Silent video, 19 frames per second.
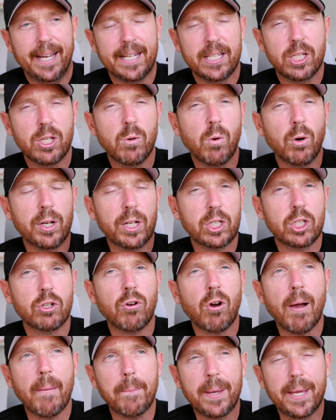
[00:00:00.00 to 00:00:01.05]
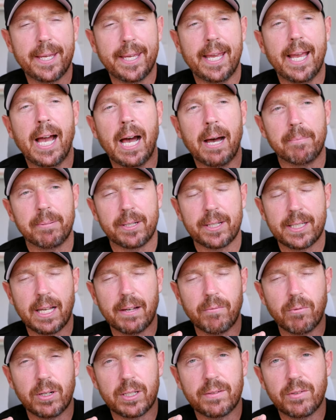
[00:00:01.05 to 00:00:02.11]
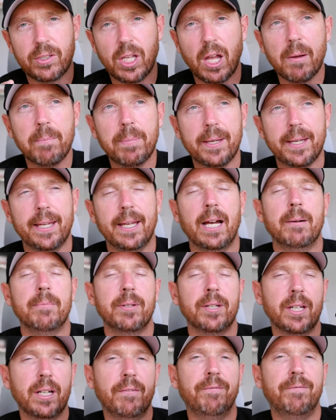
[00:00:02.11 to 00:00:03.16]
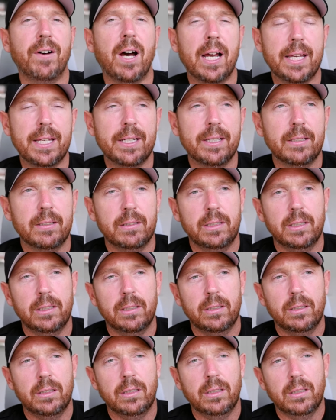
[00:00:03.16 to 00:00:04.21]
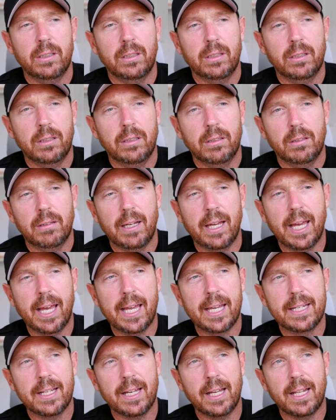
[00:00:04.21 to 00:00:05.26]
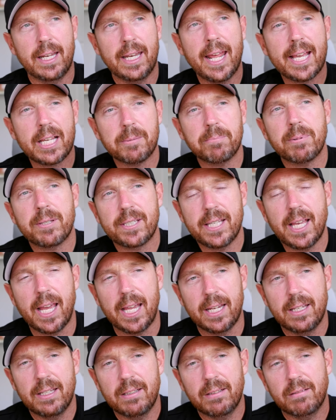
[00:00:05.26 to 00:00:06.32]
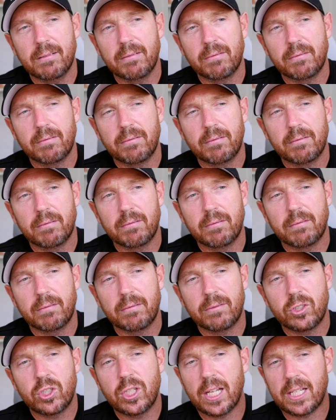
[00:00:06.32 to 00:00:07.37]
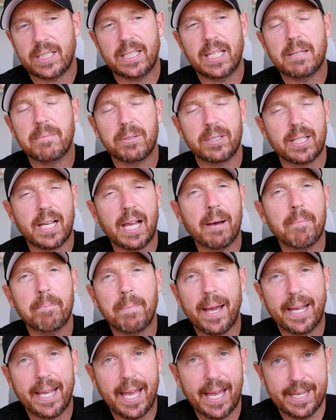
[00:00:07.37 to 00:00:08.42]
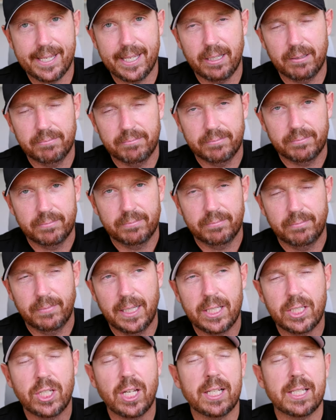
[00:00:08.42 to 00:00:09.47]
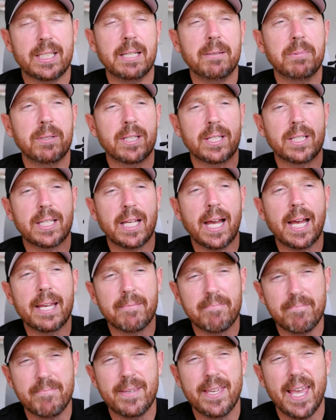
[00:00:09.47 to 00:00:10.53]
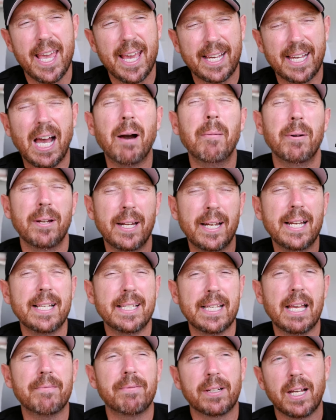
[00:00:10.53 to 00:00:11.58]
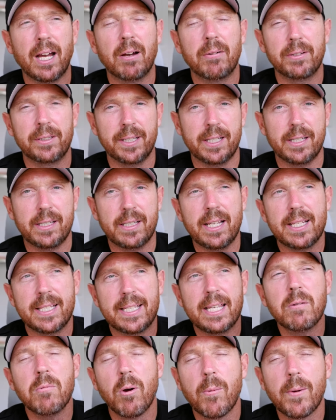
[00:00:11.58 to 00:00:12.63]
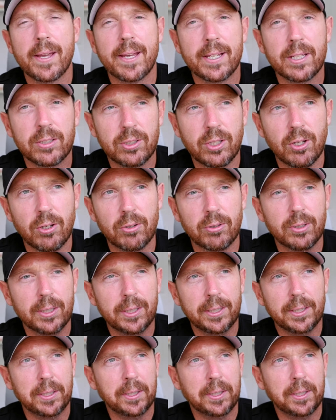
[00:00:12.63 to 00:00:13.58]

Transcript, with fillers: and you want to try and pick it up, because otherwise if you don't pick it up, you're going to fade. And a Next% just seems to come back at you. It just seems to say, yeah, come on, and let's have a go at this. Let's see what we can do.